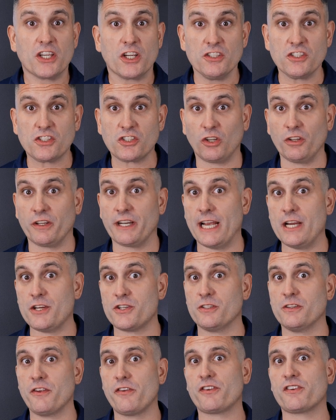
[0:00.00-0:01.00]

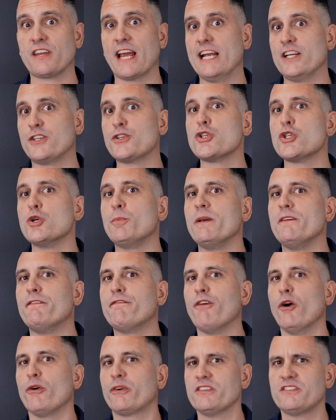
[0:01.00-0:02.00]
consolidation stage, you'll be
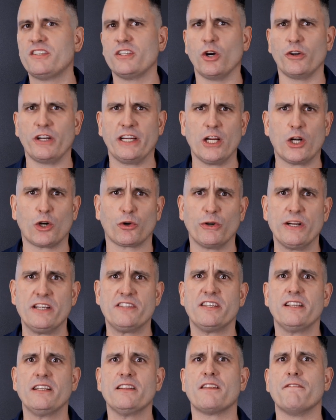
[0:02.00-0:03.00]
focusing on
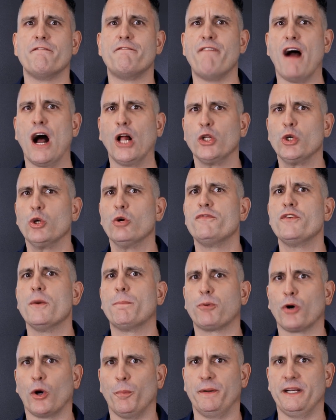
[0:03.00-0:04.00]
increasing the value of your
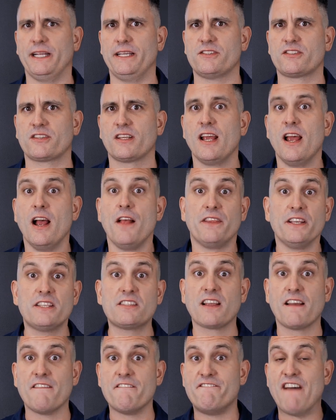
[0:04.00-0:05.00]
properties.
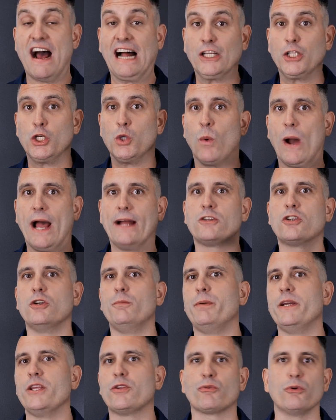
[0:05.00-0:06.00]
This value add could
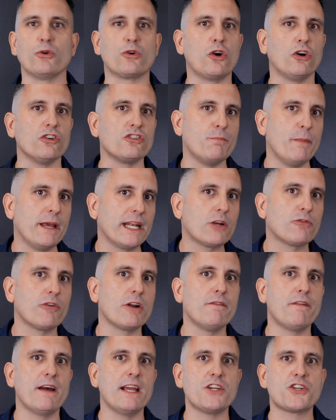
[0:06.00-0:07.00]
be through cosmetic
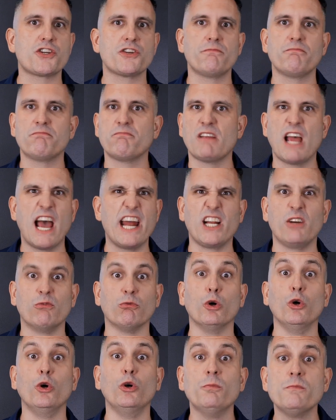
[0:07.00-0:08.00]
renovation, adding
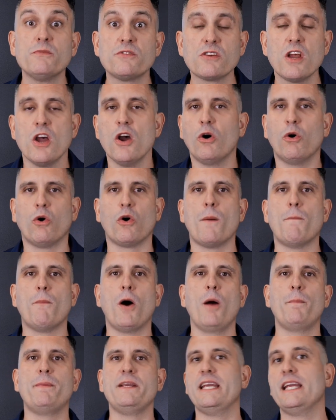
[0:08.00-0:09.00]
rooms, or it
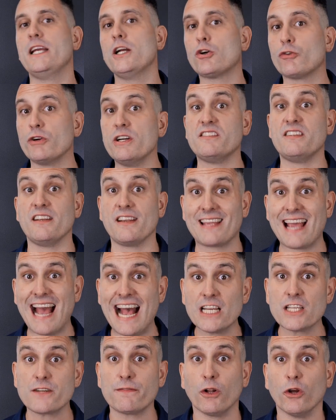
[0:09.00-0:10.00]
might be increasing
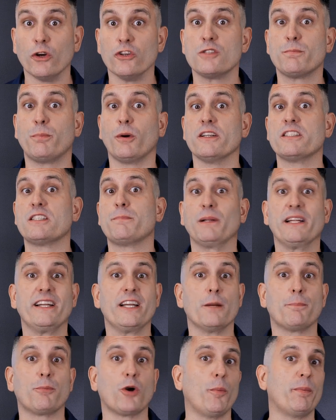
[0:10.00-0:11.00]
cash flows by
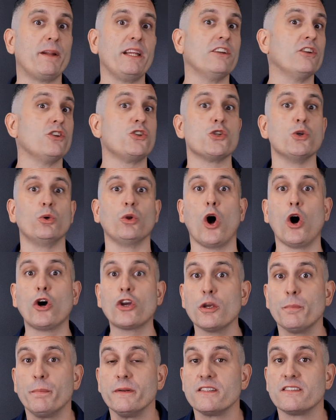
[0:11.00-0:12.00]
splitting a property into dual
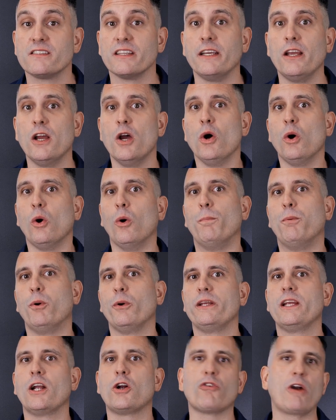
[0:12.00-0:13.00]
occupancy or
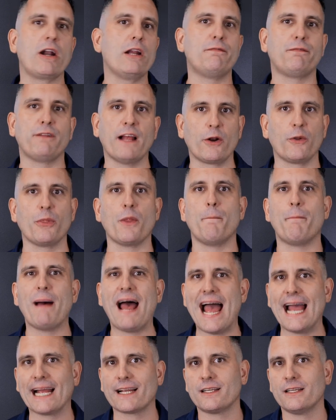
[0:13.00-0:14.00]
putting a granny flat on the
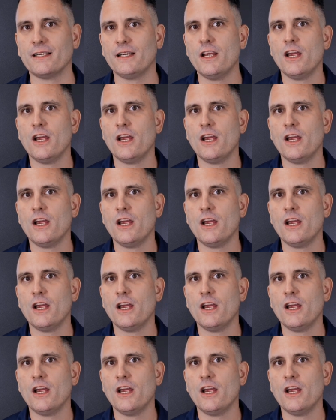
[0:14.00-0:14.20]
back.